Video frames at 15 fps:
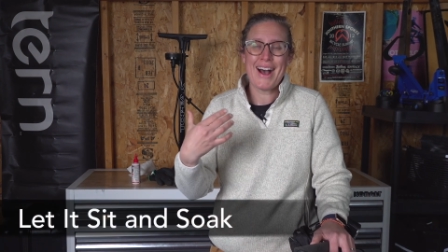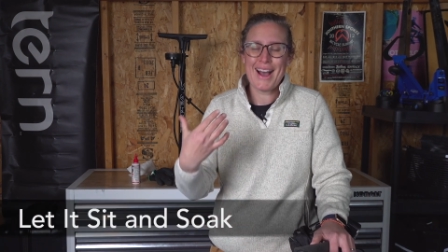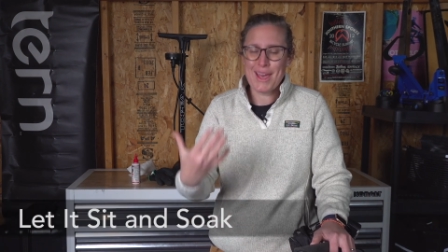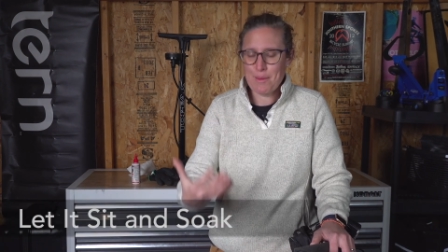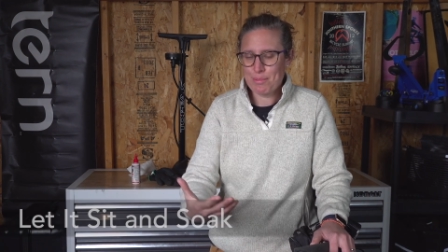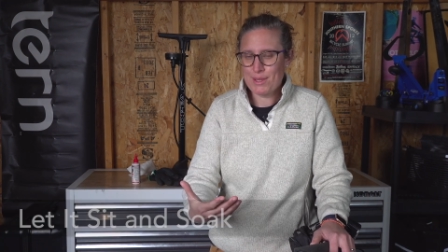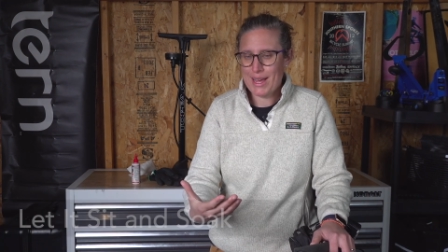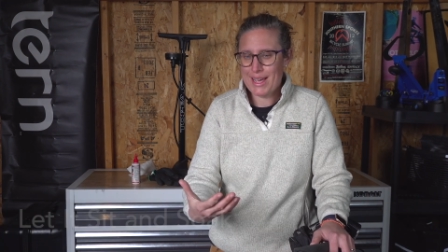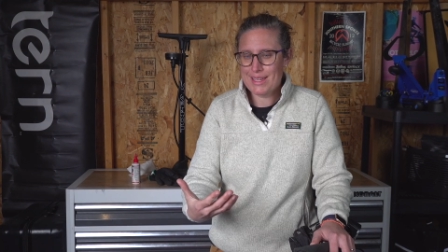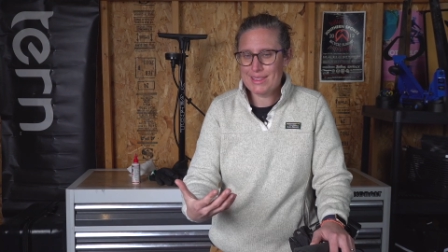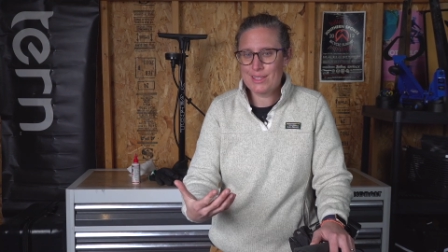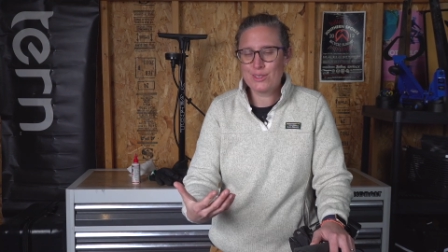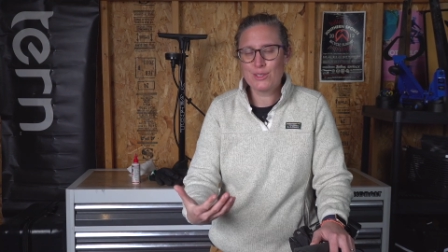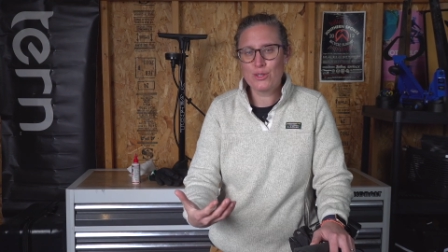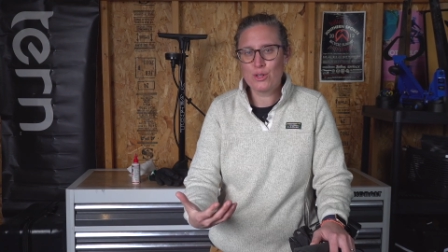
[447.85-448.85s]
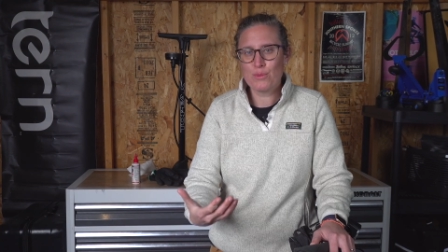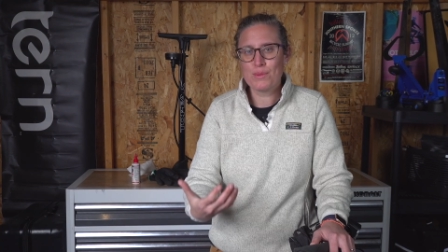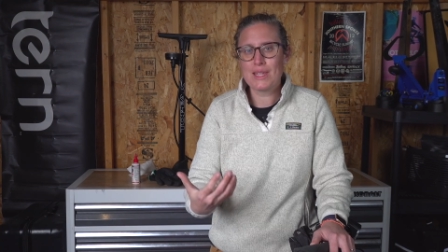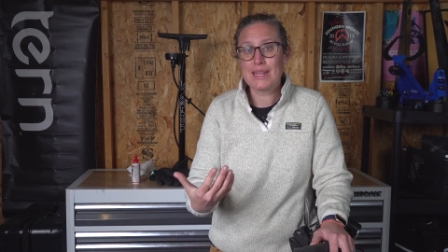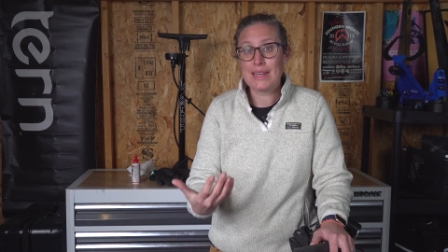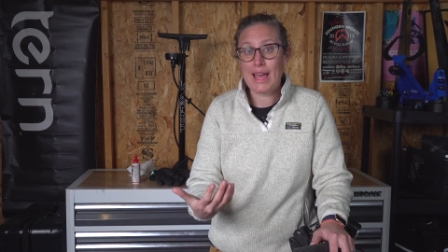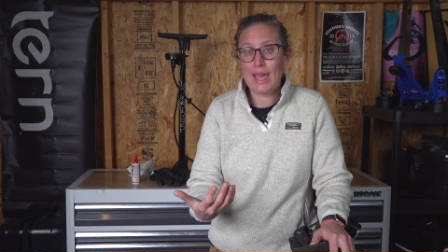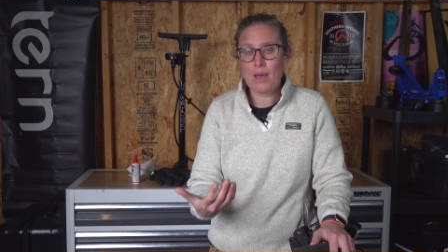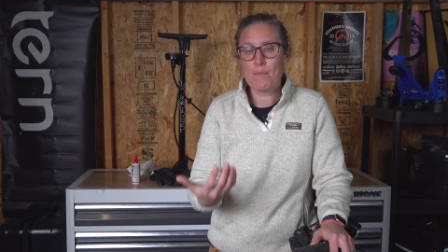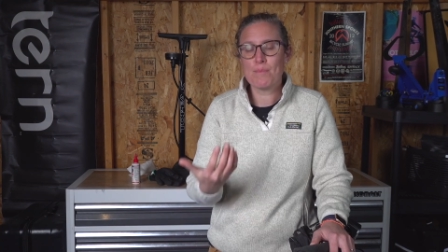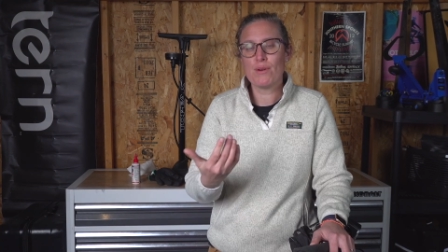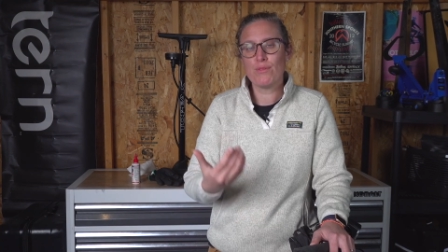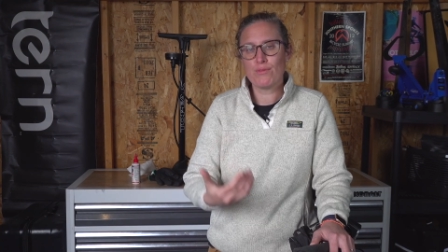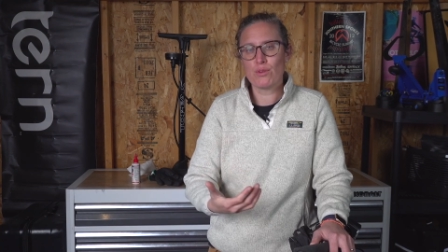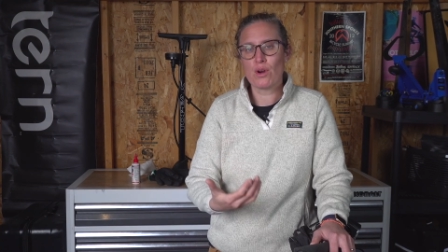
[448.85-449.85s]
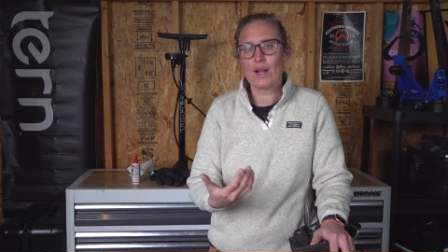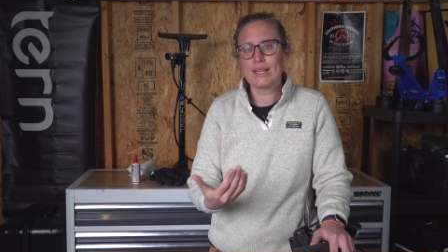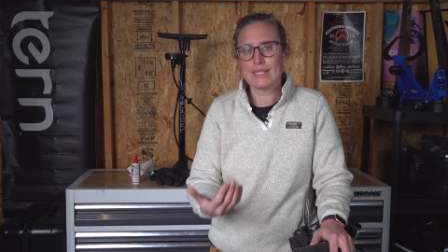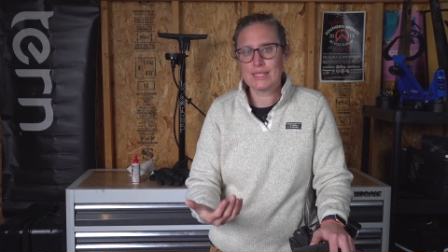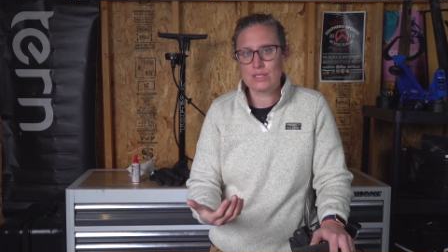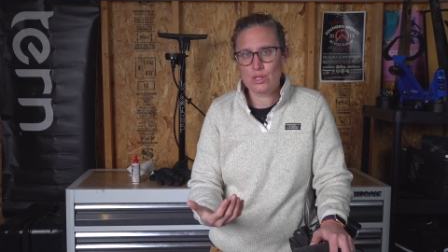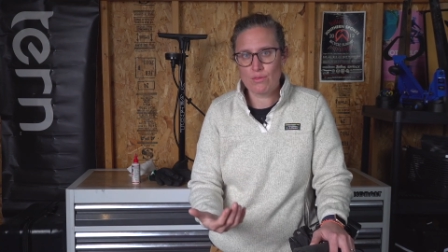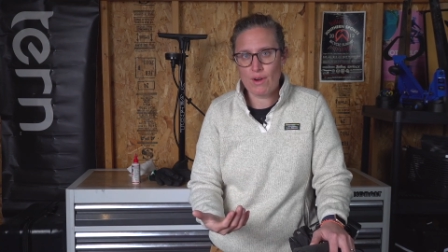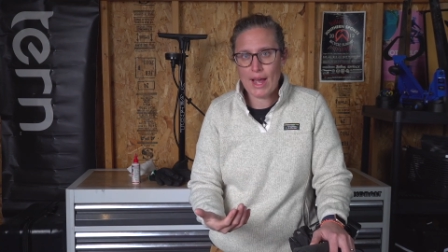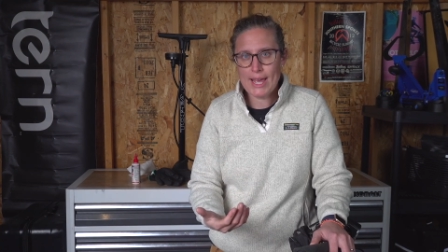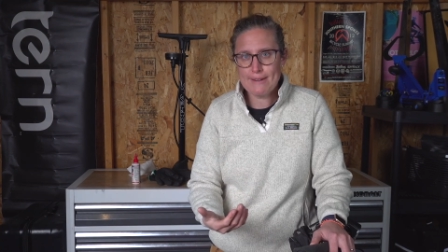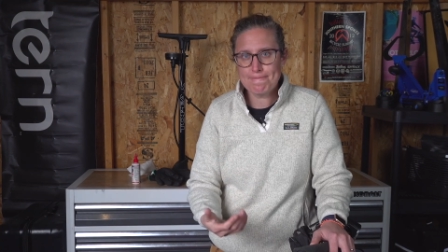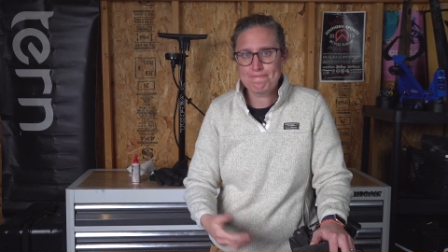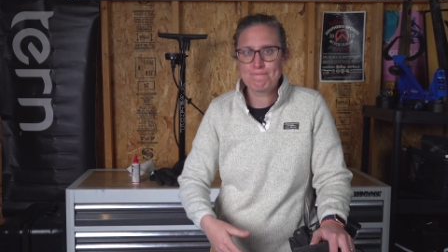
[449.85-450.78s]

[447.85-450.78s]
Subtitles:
I applied the lube the night before I need to ride.